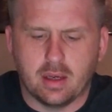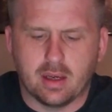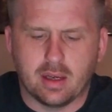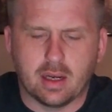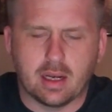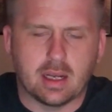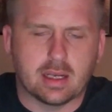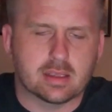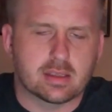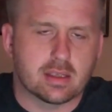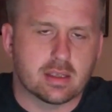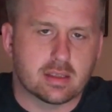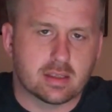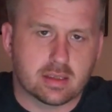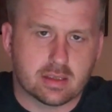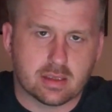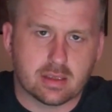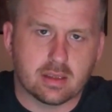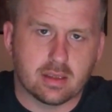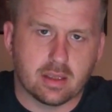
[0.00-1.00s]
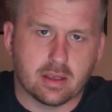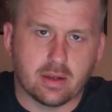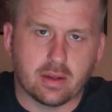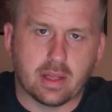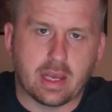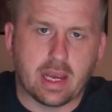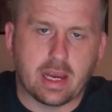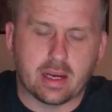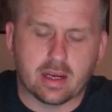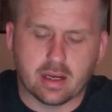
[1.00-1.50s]
It has its little
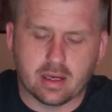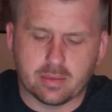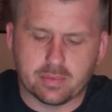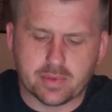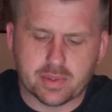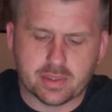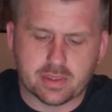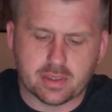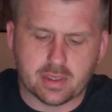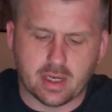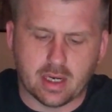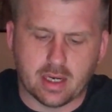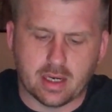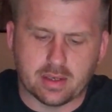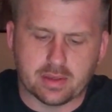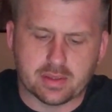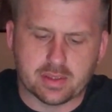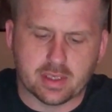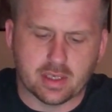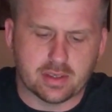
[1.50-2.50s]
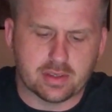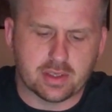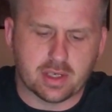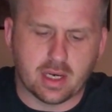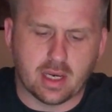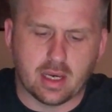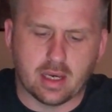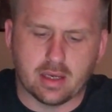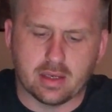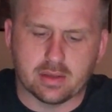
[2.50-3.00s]
hang-ups, such
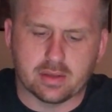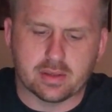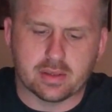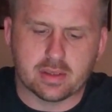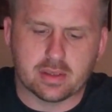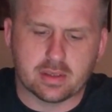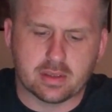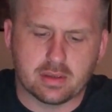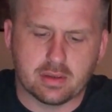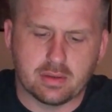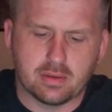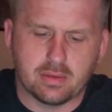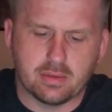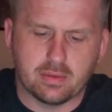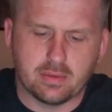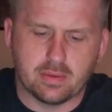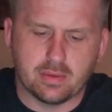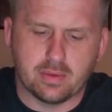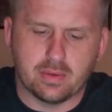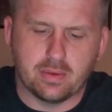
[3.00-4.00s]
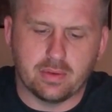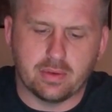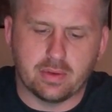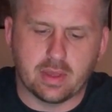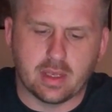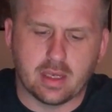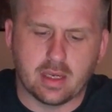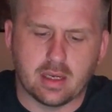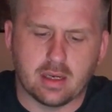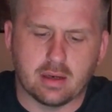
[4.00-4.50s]
as
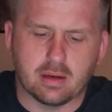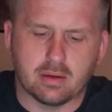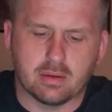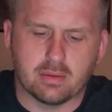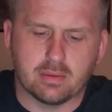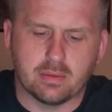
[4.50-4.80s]
the